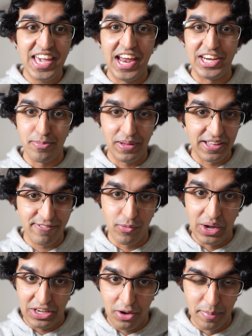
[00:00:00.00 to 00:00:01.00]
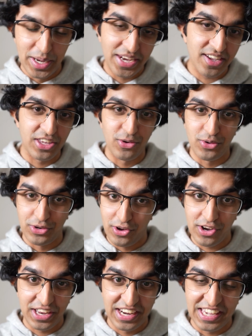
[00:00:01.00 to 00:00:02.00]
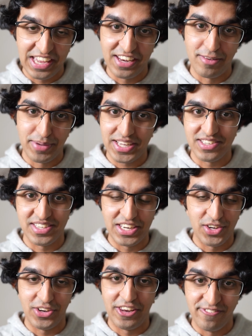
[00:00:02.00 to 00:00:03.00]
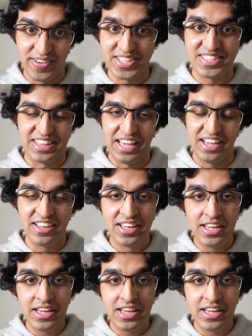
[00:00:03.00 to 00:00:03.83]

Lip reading: and you're applying for Y Combinator, you're not gonna get in because they don't invest in that.